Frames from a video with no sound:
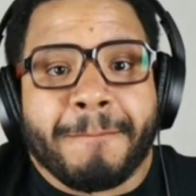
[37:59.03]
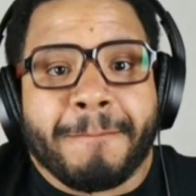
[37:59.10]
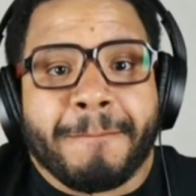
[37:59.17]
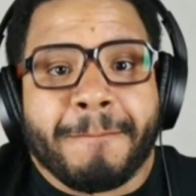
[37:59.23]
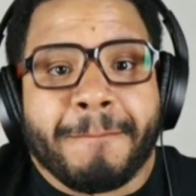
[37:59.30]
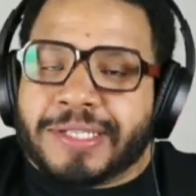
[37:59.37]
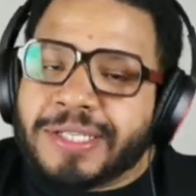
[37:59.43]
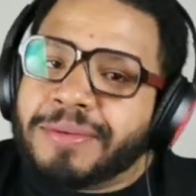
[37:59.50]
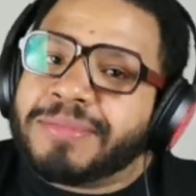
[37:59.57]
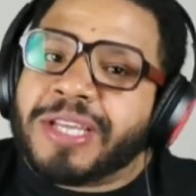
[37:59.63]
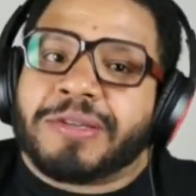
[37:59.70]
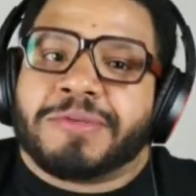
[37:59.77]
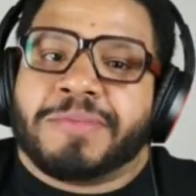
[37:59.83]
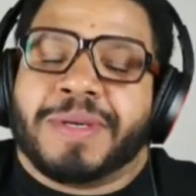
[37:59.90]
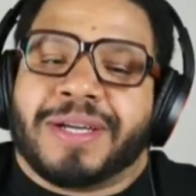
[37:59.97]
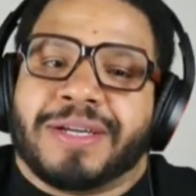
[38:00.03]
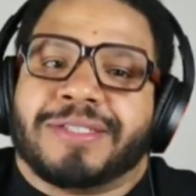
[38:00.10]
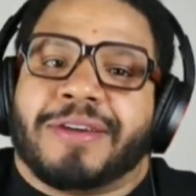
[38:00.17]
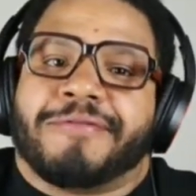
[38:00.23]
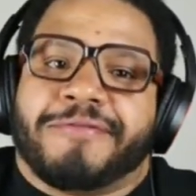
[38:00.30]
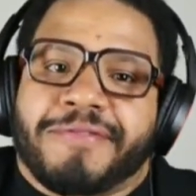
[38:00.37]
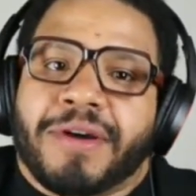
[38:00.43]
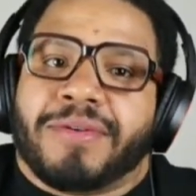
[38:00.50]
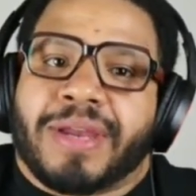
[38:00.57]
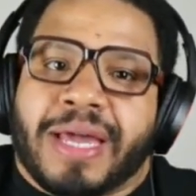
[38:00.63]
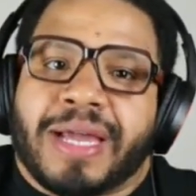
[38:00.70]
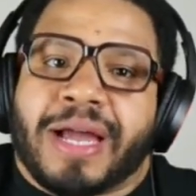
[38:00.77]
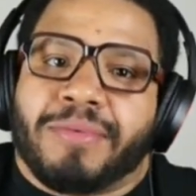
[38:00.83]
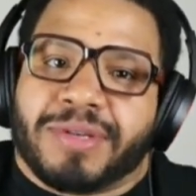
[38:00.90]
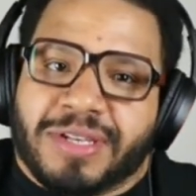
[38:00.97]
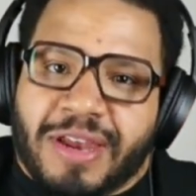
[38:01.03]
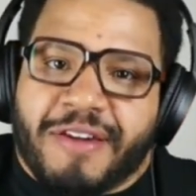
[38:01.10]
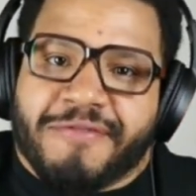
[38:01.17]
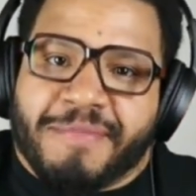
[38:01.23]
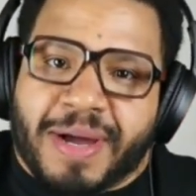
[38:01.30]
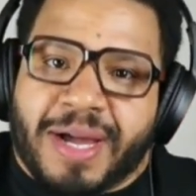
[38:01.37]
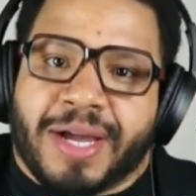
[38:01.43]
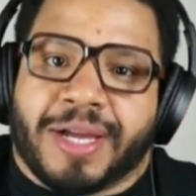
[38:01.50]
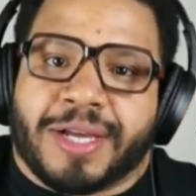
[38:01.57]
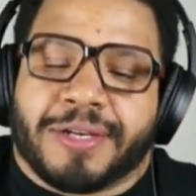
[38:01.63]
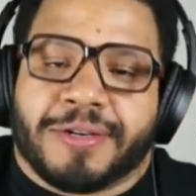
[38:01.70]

Sometimes because I felt like I was left behind.